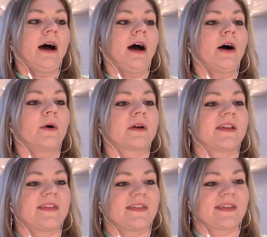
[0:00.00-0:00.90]
Oh,
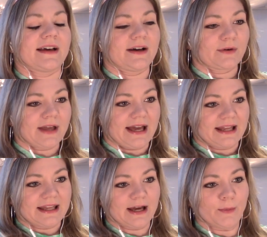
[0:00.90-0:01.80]
because it's a...
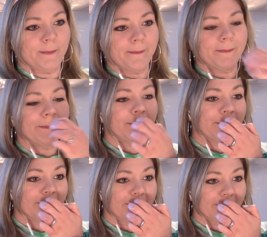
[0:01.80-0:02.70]
Okay, yep.
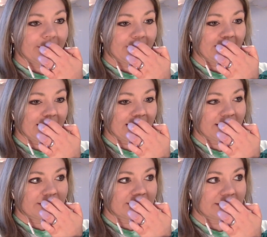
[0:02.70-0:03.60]
Yeah.
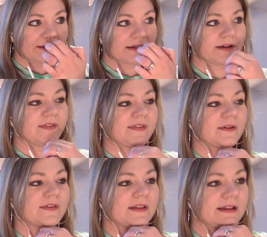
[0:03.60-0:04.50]
Because
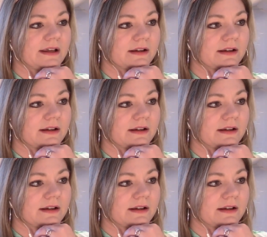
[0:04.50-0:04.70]
there's a lot of...